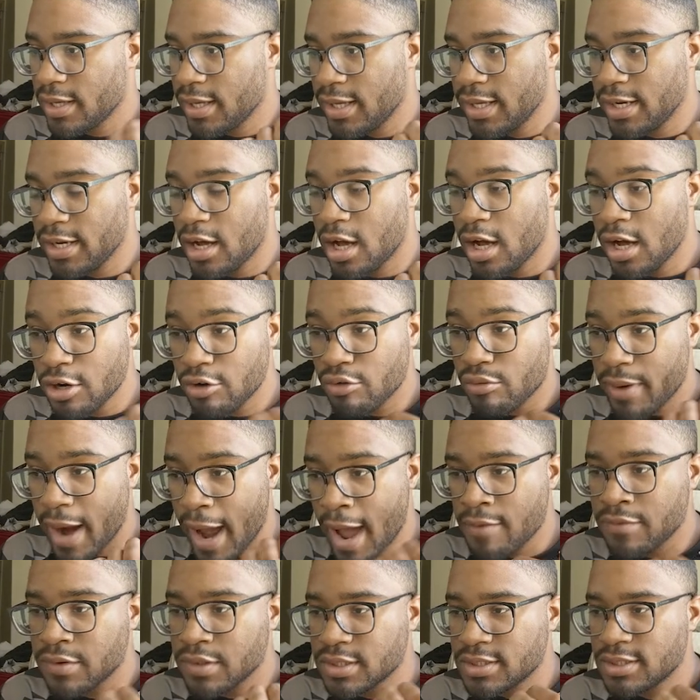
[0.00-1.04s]
It
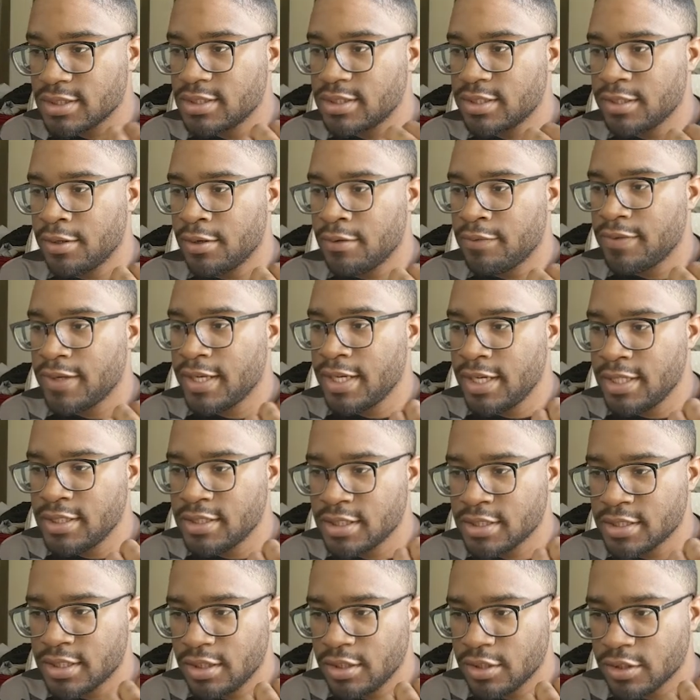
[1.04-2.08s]
unravels itself, and it
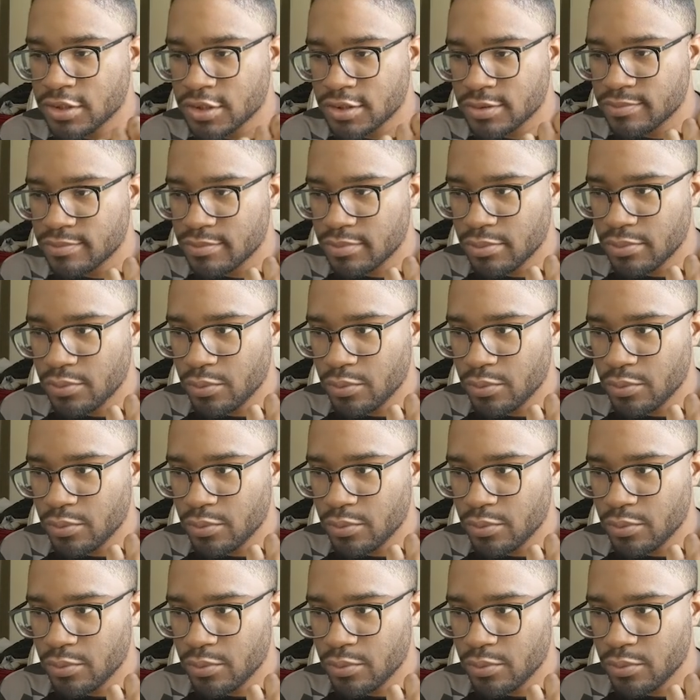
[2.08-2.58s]
just looks